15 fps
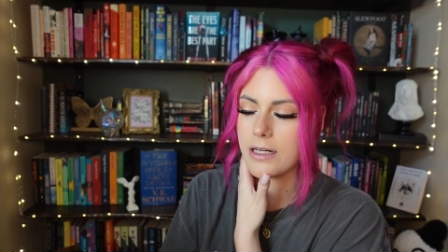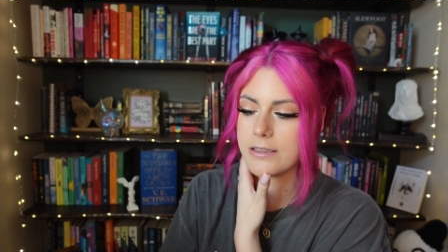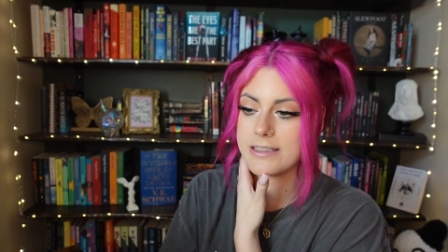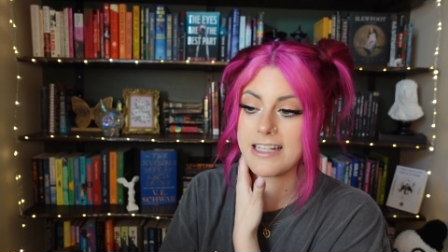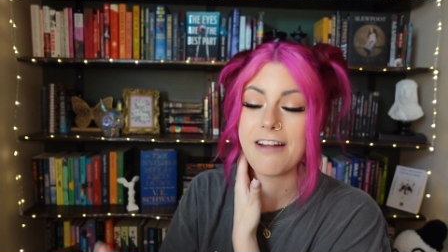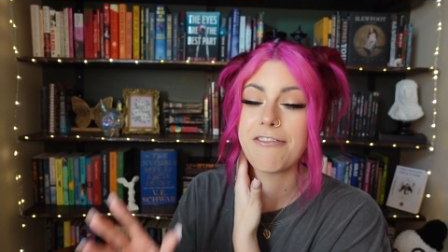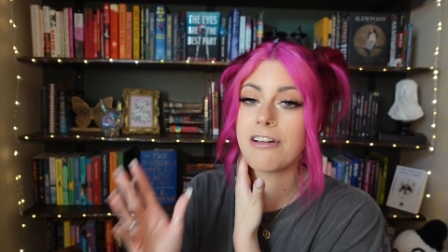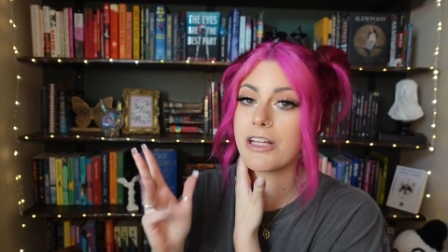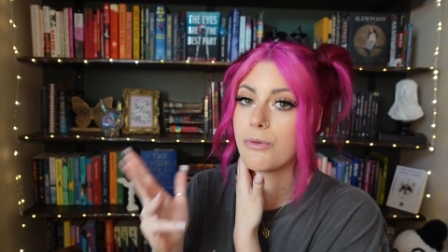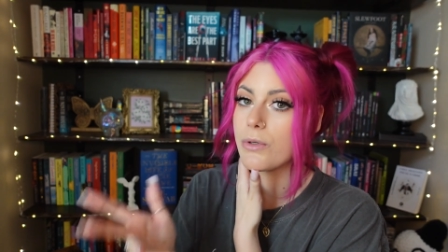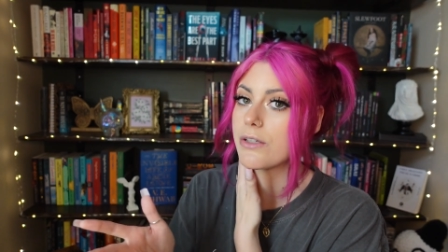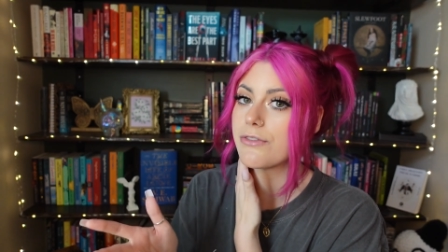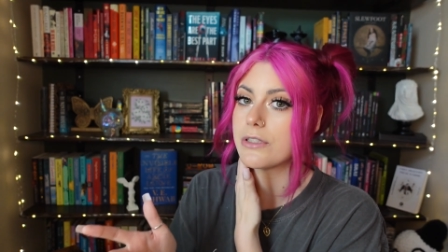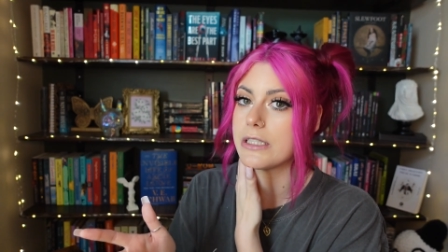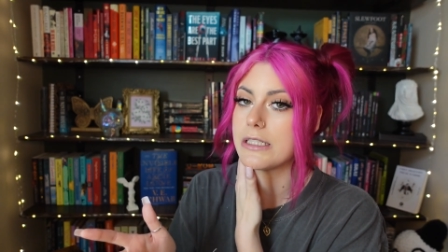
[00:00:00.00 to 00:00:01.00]
definitely
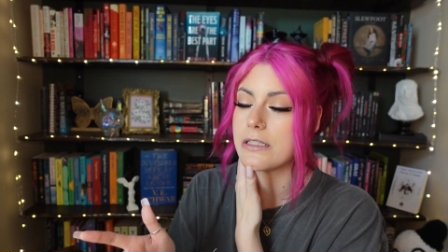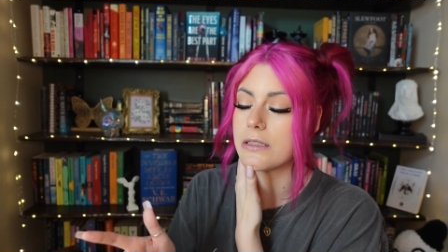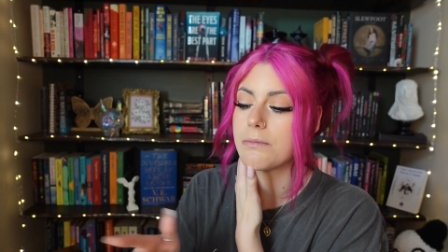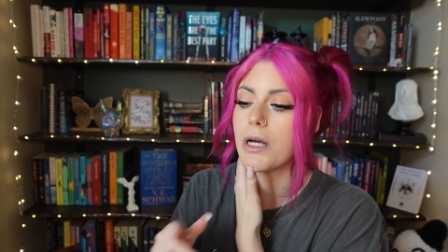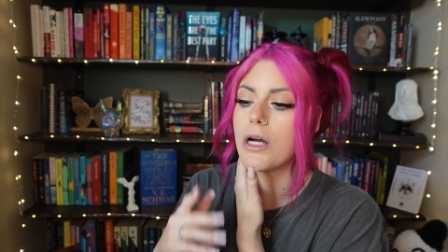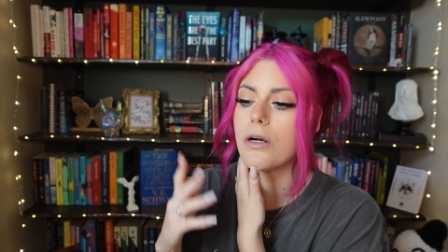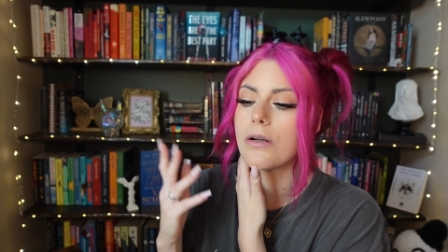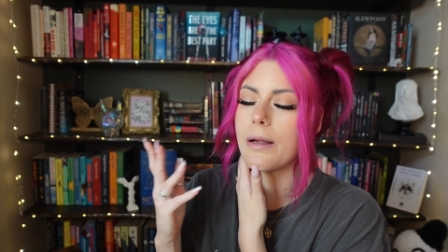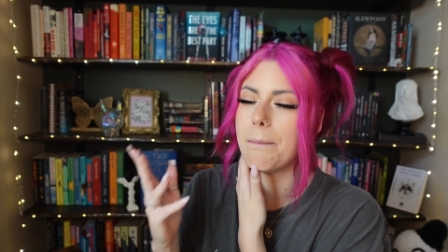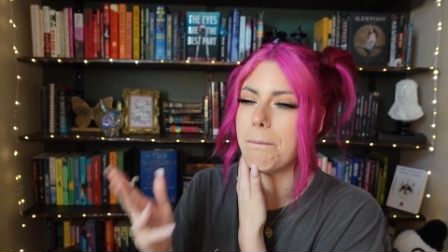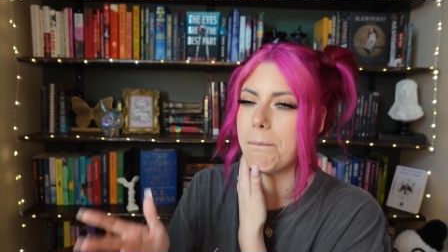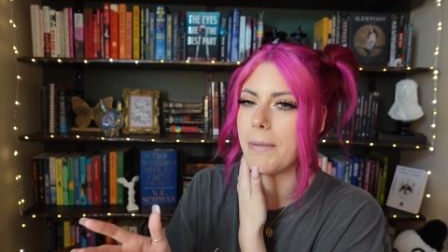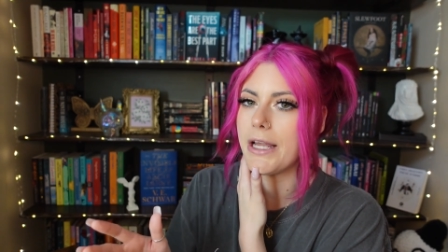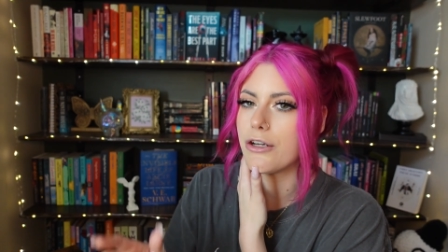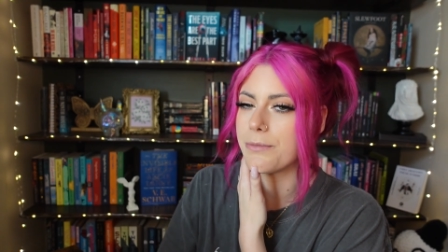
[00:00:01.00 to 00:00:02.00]
work for easy mode,
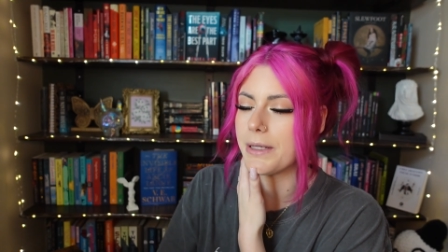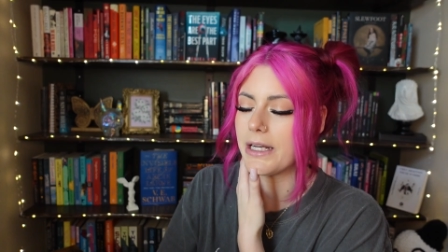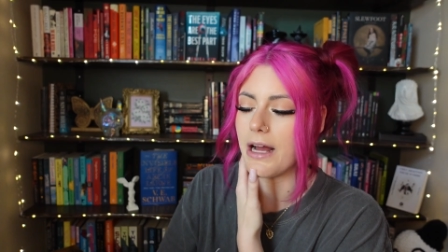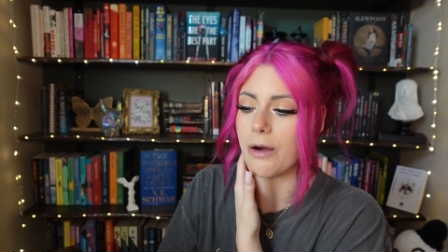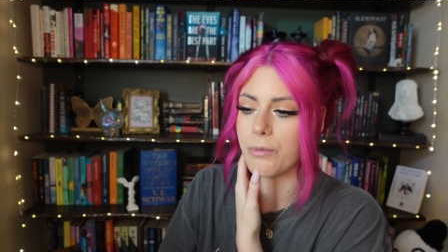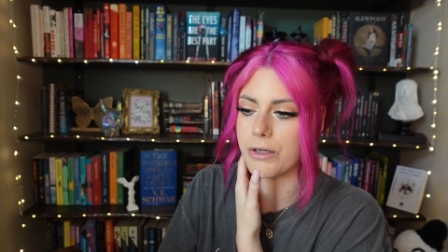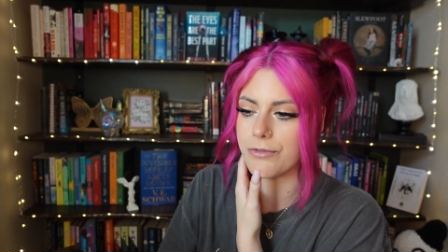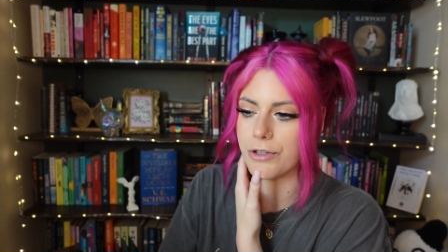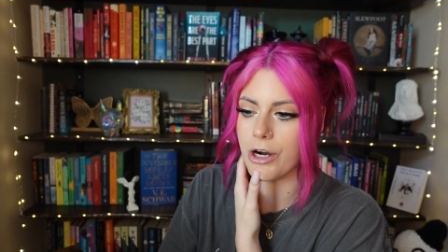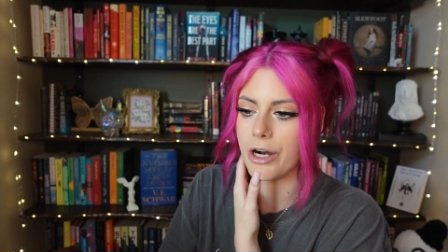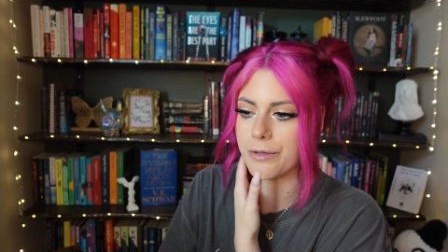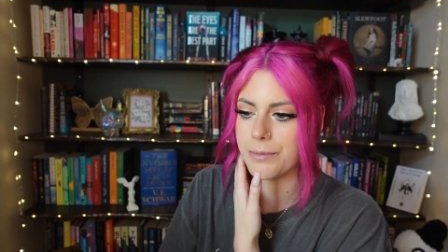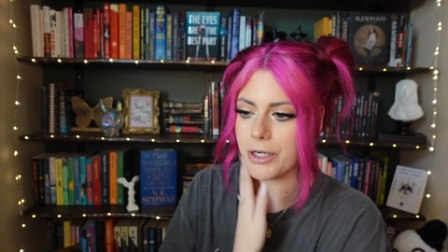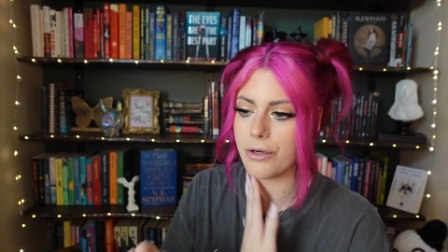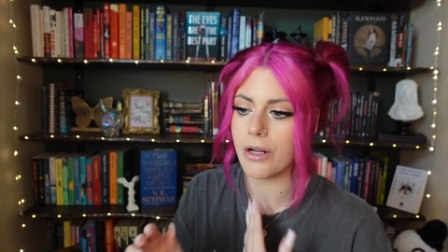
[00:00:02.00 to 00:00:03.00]
may or may not work for
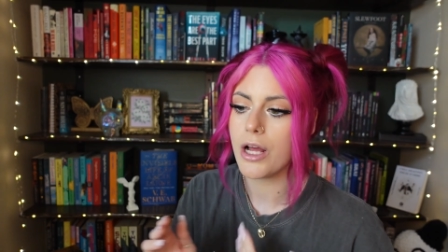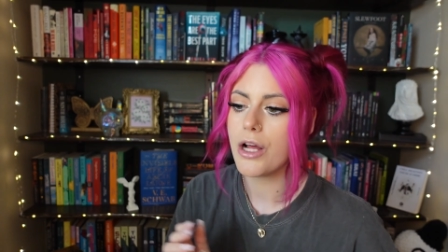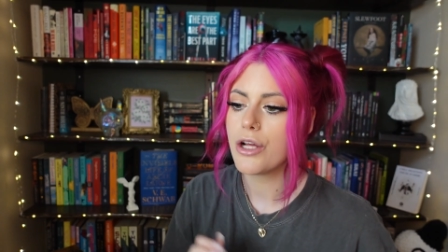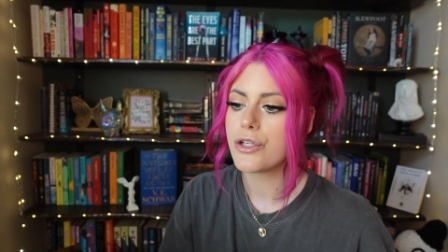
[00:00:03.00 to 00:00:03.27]
hard mode.